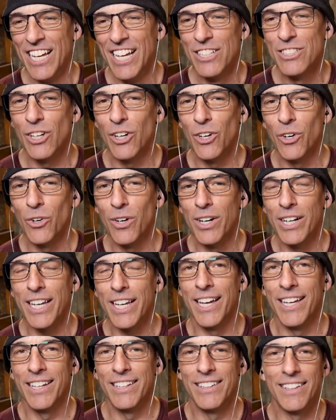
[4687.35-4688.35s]
So
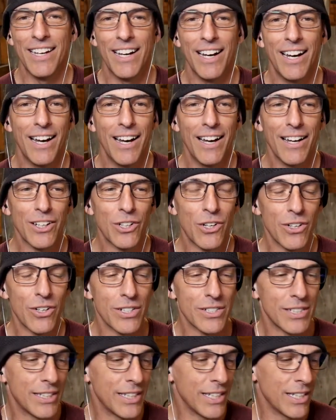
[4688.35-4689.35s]
again, uh,
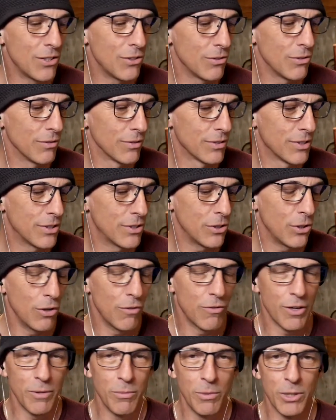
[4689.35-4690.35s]
Curtis, I thank you so
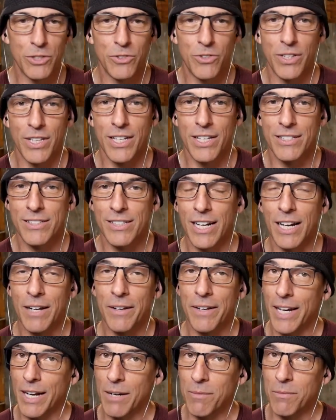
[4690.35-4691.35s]
very much for this. And I
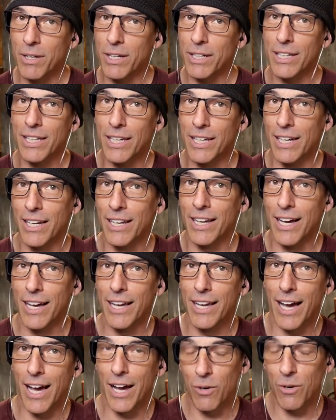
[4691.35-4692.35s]
and I'm not kidding. I
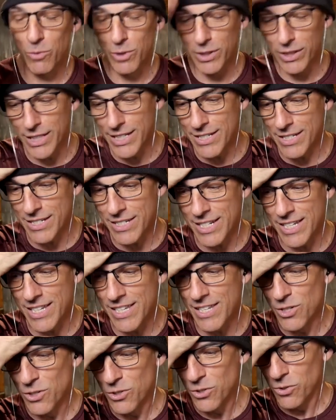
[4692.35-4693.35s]
I really see
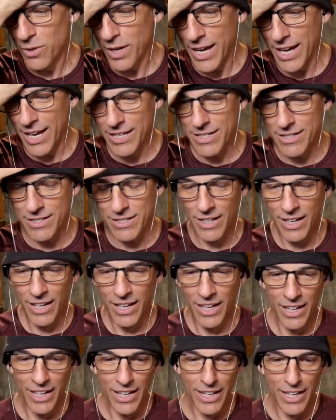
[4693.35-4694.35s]
you as
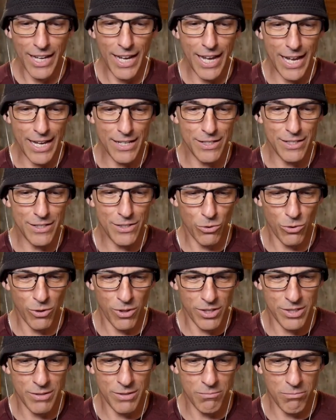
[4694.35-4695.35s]
as sort of
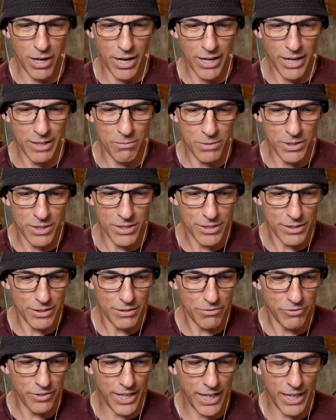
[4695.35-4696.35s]
this embodiment
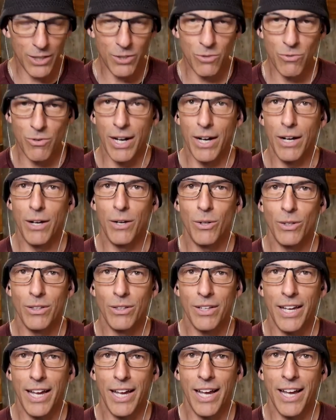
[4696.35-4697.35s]
of Galen Rowell
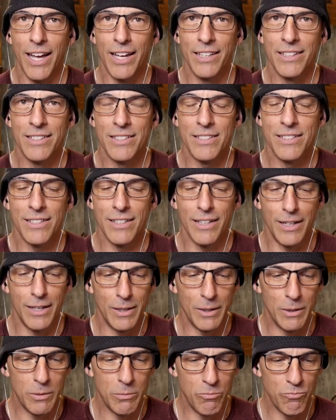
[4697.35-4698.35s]
and
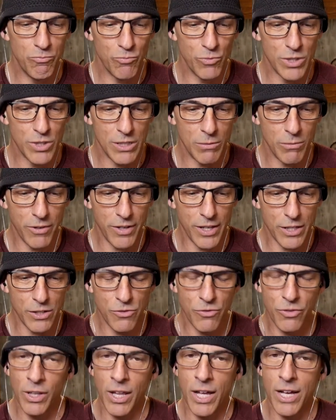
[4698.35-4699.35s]
um, some of his
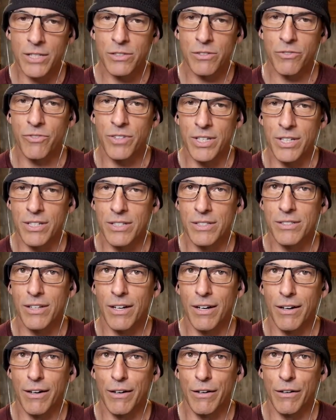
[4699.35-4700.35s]
philosophies
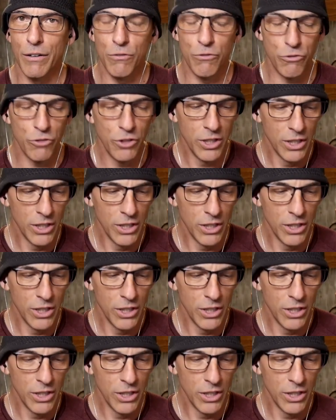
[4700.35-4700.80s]
of.